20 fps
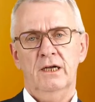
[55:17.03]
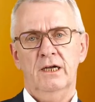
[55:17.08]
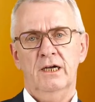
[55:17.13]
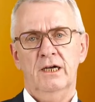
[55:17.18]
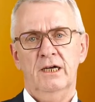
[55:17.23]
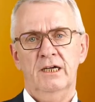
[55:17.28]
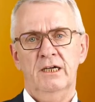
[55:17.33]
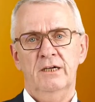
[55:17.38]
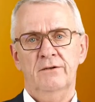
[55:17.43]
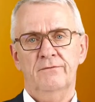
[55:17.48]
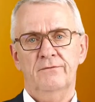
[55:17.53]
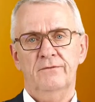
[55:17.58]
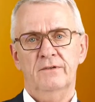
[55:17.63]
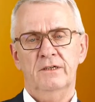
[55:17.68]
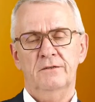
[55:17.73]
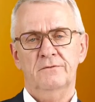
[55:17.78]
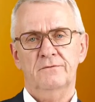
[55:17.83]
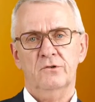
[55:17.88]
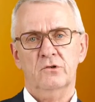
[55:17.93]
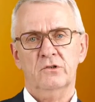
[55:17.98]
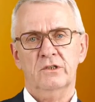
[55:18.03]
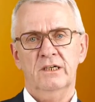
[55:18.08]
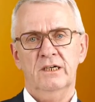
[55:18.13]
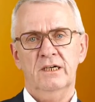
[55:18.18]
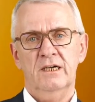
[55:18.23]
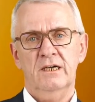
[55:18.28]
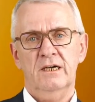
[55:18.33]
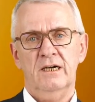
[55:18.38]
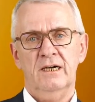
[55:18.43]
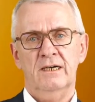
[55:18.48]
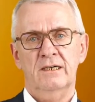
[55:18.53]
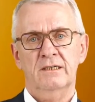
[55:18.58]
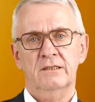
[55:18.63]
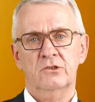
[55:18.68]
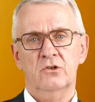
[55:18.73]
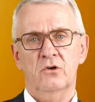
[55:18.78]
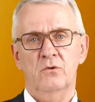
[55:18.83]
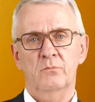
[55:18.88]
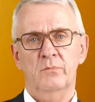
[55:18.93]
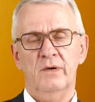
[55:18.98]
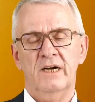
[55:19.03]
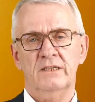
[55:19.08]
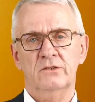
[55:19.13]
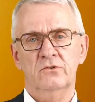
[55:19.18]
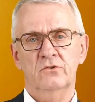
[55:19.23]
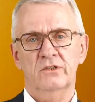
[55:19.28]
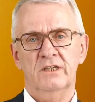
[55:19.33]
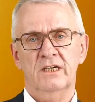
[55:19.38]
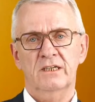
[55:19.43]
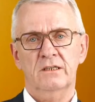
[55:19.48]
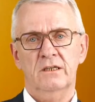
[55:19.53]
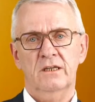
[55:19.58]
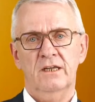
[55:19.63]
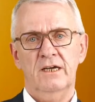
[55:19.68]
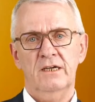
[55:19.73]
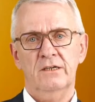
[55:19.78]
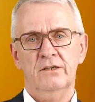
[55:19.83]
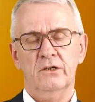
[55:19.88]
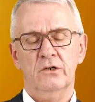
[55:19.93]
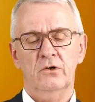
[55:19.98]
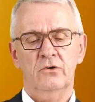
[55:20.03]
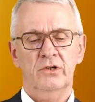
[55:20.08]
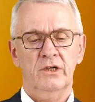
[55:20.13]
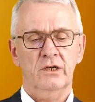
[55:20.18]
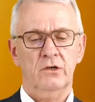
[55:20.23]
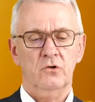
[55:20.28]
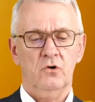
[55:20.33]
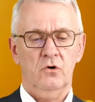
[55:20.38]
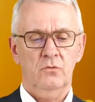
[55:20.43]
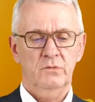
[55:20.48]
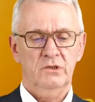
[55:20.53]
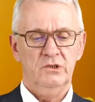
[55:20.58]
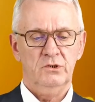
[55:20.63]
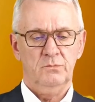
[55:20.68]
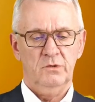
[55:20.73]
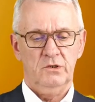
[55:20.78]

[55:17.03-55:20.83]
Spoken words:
If okay, I'll come back to that later on in comments,